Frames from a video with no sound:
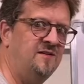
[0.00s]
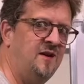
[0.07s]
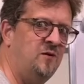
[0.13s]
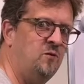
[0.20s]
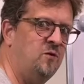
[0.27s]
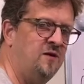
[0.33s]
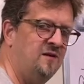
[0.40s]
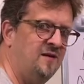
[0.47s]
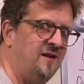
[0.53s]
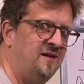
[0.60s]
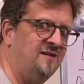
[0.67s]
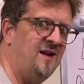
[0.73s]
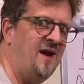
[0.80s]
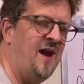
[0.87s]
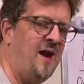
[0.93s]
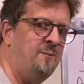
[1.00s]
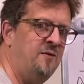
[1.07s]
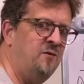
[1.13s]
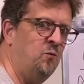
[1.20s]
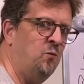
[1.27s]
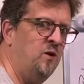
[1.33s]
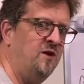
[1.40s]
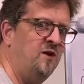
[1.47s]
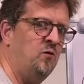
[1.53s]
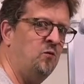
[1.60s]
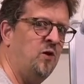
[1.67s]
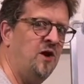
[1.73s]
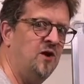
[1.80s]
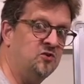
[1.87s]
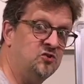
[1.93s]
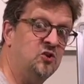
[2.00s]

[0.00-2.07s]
and they want it to happen when and where,